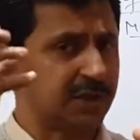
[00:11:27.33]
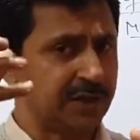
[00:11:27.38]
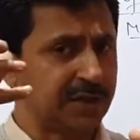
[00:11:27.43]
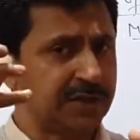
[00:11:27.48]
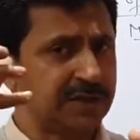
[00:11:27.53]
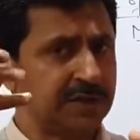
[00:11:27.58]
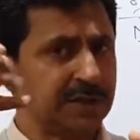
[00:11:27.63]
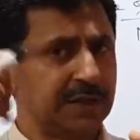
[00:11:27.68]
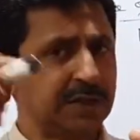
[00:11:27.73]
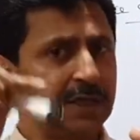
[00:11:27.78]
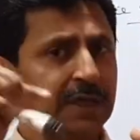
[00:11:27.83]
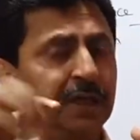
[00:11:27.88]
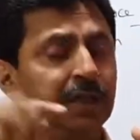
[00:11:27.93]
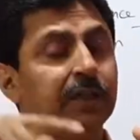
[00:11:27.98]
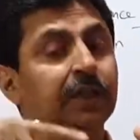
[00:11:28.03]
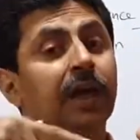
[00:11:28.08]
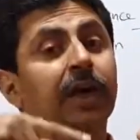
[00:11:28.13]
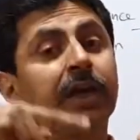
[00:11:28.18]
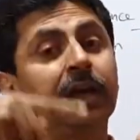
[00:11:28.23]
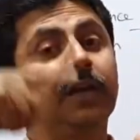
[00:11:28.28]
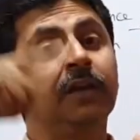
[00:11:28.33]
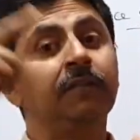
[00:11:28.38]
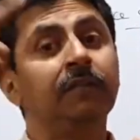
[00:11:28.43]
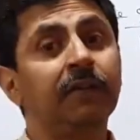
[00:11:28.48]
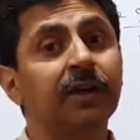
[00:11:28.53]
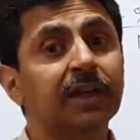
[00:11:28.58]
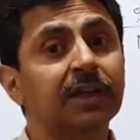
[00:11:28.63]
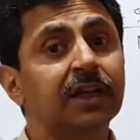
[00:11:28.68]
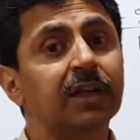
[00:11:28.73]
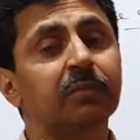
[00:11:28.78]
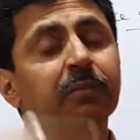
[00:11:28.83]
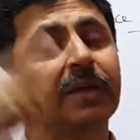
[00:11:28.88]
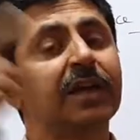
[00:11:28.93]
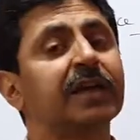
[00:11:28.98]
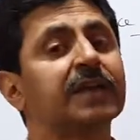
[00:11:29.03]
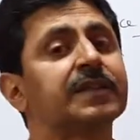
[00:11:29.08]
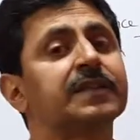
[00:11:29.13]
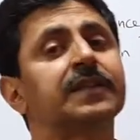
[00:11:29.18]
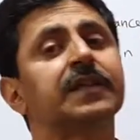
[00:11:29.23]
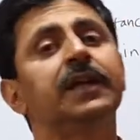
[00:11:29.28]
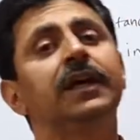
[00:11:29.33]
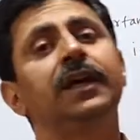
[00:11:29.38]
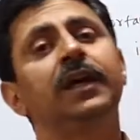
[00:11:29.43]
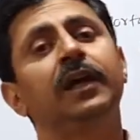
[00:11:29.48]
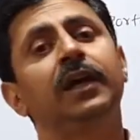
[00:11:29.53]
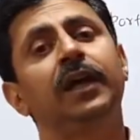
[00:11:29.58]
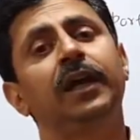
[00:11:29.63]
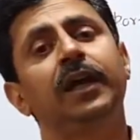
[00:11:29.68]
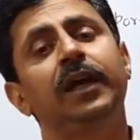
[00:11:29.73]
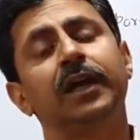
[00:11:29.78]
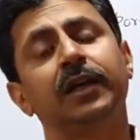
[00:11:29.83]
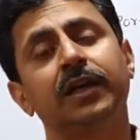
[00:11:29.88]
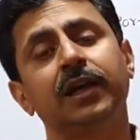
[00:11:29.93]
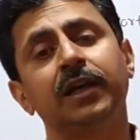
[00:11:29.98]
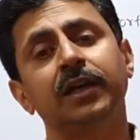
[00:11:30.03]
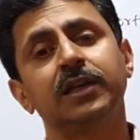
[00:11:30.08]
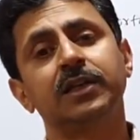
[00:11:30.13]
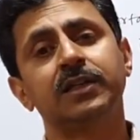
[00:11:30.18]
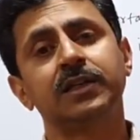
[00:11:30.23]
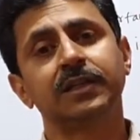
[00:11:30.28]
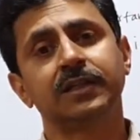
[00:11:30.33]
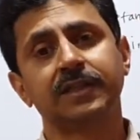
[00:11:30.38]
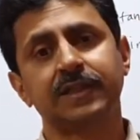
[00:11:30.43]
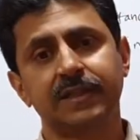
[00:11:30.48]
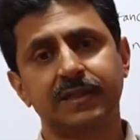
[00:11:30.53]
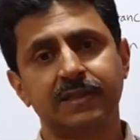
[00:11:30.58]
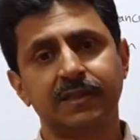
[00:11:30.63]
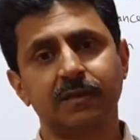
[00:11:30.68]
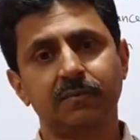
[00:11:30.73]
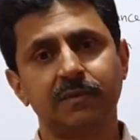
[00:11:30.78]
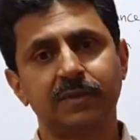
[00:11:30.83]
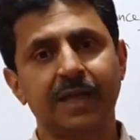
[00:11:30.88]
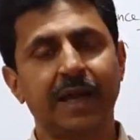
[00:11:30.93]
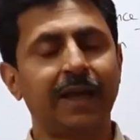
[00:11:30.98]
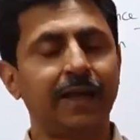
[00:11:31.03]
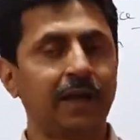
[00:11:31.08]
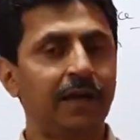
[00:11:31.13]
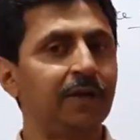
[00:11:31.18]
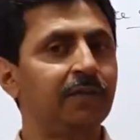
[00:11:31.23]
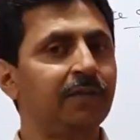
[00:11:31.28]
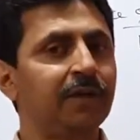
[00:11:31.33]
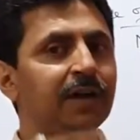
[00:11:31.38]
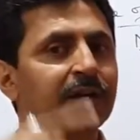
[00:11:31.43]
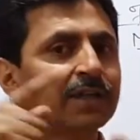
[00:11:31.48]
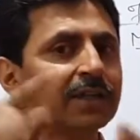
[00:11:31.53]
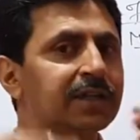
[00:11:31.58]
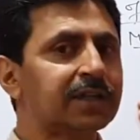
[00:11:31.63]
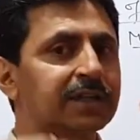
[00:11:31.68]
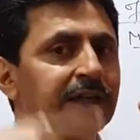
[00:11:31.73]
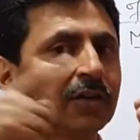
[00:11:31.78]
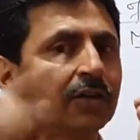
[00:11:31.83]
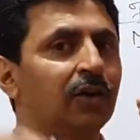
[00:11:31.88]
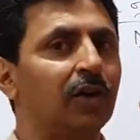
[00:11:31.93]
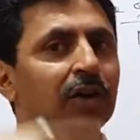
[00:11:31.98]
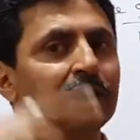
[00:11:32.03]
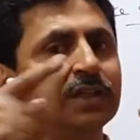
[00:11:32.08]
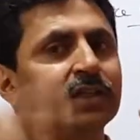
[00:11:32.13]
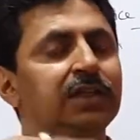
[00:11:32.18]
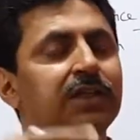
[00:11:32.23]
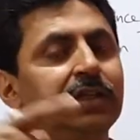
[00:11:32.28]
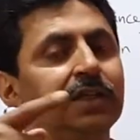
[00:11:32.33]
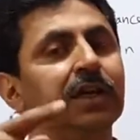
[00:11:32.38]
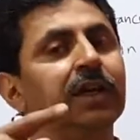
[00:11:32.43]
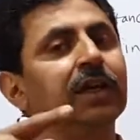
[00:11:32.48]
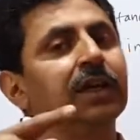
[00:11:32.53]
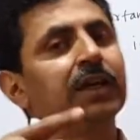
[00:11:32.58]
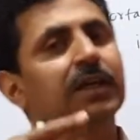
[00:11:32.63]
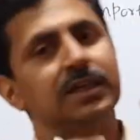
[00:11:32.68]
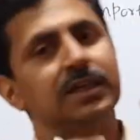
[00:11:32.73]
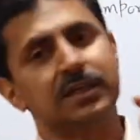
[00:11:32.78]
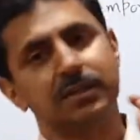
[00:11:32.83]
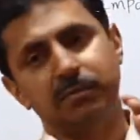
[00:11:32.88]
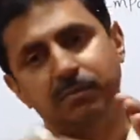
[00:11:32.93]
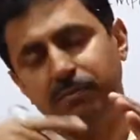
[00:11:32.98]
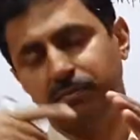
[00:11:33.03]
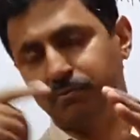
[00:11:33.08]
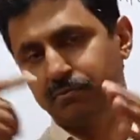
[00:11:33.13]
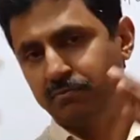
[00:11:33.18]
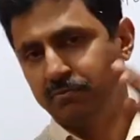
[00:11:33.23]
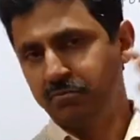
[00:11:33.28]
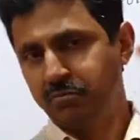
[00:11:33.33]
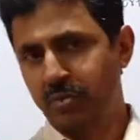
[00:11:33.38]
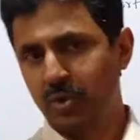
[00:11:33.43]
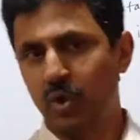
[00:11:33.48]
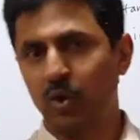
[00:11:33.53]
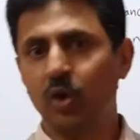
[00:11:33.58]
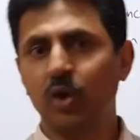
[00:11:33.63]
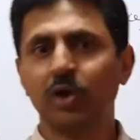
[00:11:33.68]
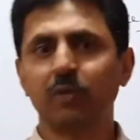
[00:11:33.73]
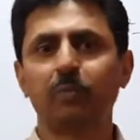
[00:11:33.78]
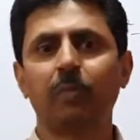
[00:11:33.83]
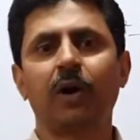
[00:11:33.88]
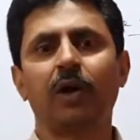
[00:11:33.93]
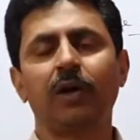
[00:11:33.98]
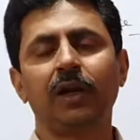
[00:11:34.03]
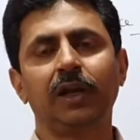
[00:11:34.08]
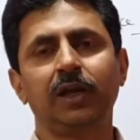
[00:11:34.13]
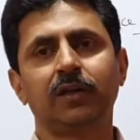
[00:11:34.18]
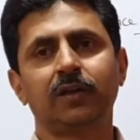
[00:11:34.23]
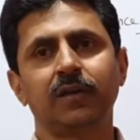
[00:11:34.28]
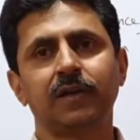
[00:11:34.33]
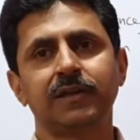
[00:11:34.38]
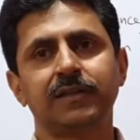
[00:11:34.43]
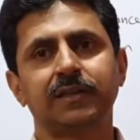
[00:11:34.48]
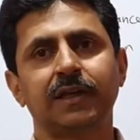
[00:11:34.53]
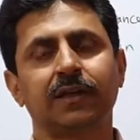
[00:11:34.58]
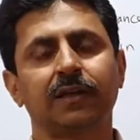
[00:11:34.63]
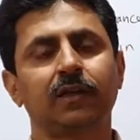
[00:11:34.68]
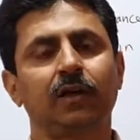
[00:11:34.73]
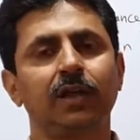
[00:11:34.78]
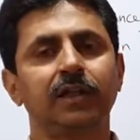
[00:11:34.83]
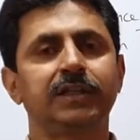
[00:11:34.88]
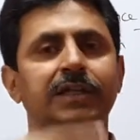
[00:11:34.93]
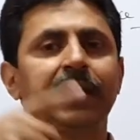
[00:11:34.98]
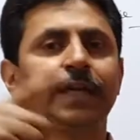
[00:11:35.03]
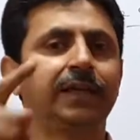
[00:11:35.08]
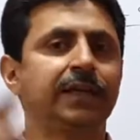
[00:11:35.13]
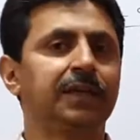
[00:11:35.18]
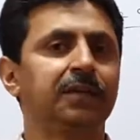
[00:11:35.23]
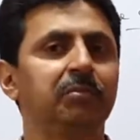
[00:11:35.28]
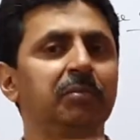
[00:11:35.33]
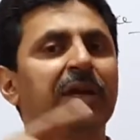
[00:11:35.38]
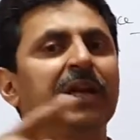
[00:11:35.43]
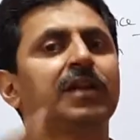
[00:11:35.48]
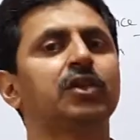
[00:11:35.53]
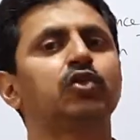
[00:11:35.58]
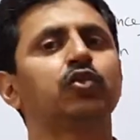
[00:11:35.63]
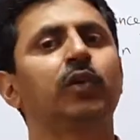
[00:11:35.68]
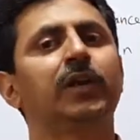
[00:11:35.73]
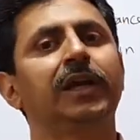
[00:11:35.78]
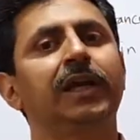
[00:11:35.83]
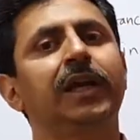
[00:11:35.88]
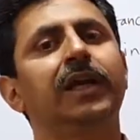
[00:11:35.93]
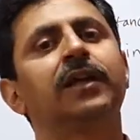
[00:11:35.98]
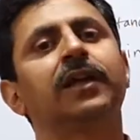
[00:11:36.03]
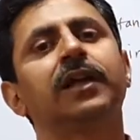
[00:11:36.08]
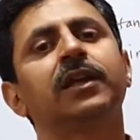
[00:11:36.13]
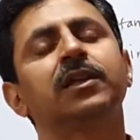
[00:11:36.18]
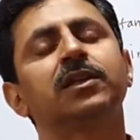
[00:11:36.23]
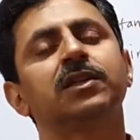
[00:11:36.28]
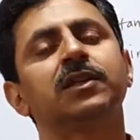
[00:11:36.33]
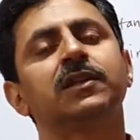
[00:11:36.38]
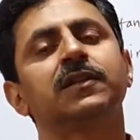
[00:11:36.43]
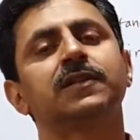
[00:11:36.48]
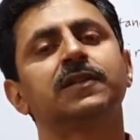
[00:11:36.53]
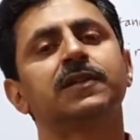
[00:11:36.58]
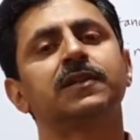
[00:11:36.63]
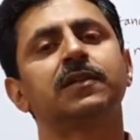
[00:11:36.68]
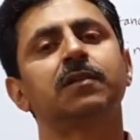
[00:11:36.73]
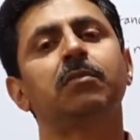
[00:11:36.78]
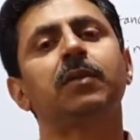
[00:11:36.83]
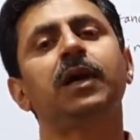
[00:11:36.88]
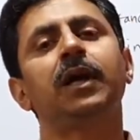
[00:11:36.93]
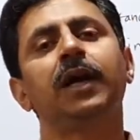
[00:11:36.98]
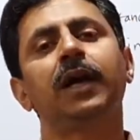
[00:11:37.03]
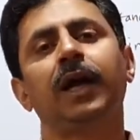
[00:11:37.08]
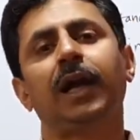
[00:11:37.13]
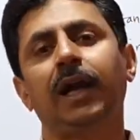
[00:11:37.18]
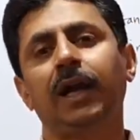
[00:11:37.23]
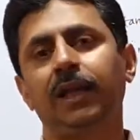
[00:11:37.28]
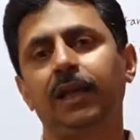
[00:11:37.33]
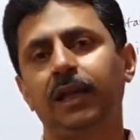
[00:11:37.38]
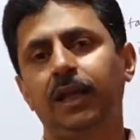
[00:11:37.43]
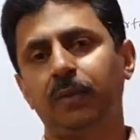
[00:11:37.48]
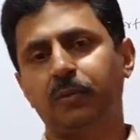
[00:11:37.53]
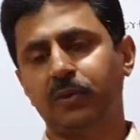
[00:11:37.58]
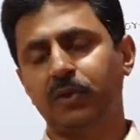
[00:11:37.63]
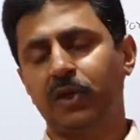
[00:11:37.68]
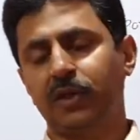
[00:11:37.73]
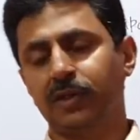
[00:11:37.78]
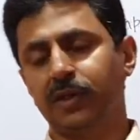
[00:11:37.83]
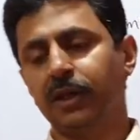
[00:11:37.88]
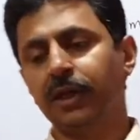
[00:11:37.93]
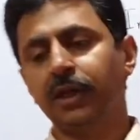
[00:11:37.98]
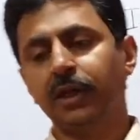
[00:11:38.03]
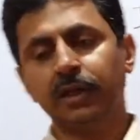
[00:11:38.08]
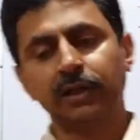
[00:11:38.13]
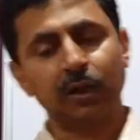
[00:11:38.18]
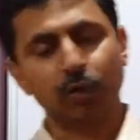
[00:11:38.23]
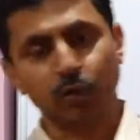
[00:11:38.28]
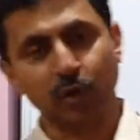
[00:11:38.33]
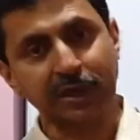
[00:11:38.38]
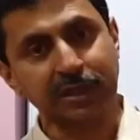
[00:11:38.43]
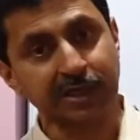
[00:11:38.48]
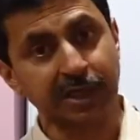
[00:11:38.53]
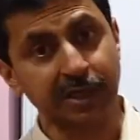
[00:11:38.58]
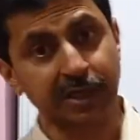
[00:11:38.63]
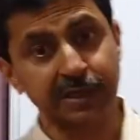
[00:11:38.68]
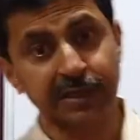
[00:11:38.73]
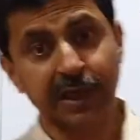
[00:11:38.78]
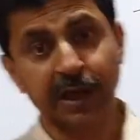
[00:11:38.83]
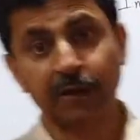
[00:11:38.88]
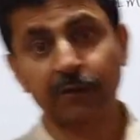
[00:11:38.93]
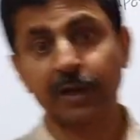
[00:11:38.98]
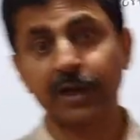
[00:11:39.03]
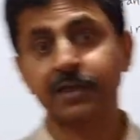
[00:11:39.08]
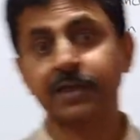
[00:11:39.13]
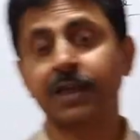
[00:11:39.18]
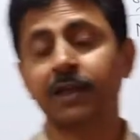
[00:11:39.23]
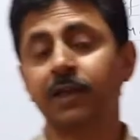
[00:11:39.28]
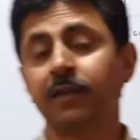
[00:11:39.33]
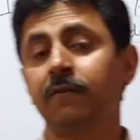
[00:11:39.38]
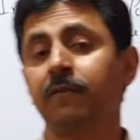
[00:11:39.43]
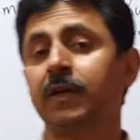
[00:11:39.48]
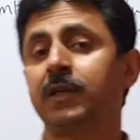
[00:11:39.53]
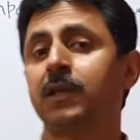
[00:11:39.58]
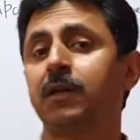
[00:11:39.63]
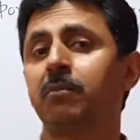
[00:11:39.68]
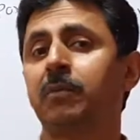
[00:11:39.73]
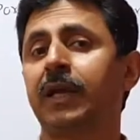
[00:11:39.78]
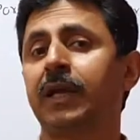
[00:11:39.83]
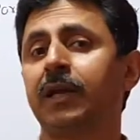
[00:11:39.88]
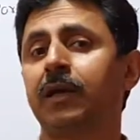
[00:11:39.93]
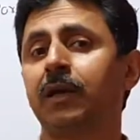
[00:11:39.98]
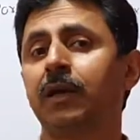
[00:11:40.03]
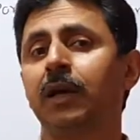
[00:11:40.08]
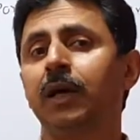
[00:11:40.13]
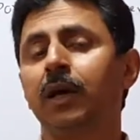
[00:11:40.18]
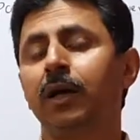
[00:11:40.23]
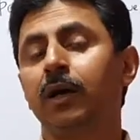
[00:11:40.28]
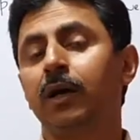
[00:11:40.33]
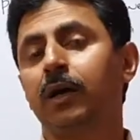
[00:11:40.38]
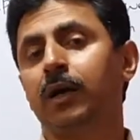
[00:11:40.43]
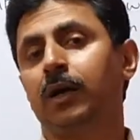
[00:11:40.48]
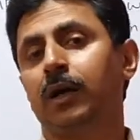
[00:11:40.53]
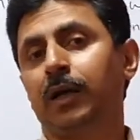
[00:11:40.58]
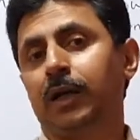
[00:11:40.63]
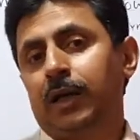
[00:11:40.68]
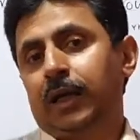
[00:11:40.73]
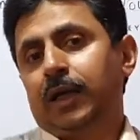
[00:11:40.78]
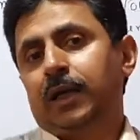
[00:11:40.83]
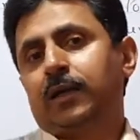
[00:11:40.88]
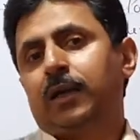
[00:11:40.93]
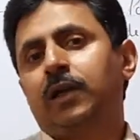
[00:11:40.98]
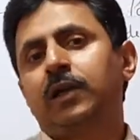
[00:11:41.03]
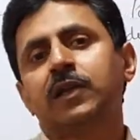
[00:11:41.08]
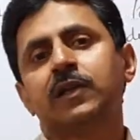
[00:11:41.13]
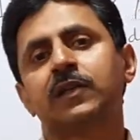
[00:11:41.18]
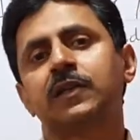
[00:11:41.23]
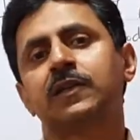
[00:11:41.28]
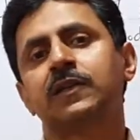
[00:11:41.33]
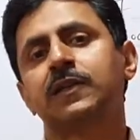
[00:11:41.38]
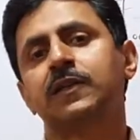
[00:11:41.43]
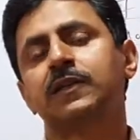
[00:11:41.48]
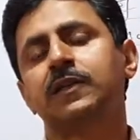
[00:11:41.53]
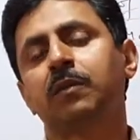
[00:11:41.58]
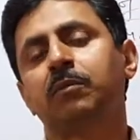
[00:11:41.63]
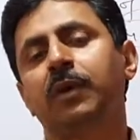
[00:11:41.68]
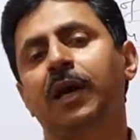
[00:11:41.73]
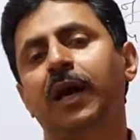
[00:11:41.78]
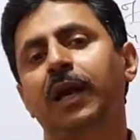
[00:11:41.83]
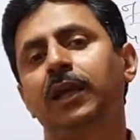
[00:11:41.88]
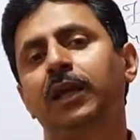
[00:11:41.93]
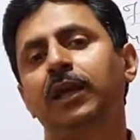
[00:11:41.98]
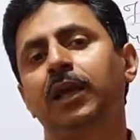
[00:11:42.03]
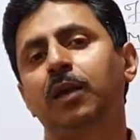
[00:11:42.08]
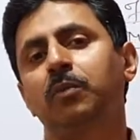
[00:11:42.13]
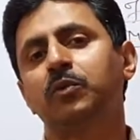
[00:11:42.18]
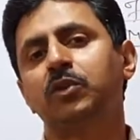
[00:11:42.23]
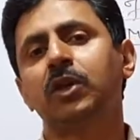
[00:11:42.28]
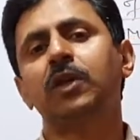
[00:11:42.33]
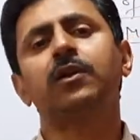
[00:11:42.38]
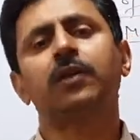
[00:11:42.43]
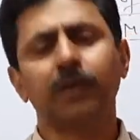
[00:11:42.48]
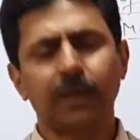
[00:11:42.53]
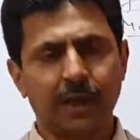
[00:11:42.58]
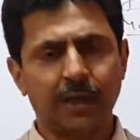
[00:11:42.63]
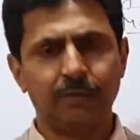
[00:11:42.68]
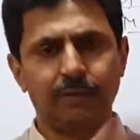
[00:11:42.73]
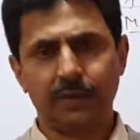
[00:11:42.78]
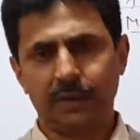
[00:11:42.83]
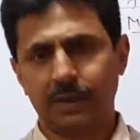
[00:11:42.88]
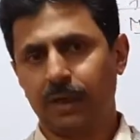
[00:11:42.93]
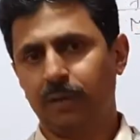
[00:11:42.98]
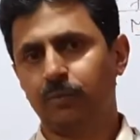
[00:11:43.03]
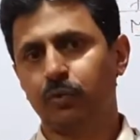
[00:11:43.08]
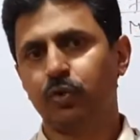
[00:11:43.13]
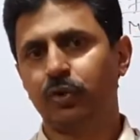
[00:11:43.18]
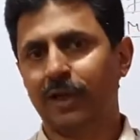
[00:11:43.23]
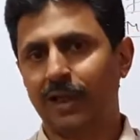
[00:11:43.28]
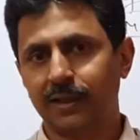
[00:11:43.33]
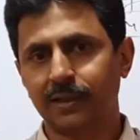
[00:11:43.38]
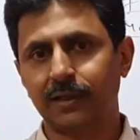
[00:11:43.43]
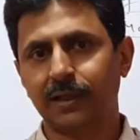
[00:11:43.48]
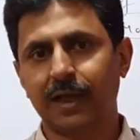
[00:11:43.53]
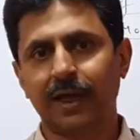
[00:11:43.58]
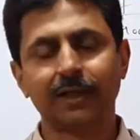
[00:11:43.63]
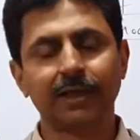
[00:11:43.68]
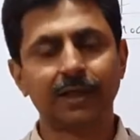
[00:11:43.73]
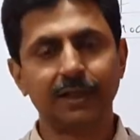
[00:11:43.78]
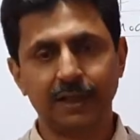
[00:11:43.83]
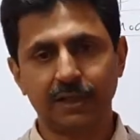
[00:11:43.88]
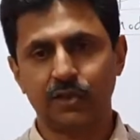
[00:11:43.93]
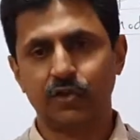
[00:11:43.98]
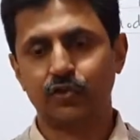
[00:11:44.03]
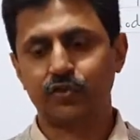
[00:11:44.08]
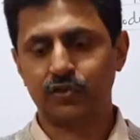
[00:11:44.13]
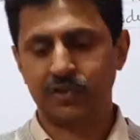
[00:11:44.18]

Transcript: They are inverter based air conditioning systems, and inverter technology is pure power electronics technology, and it makes your air conditioning system highly efficient. The question is, how does an inverter make air conditioning system highly efficient? I will come to that at a later stage.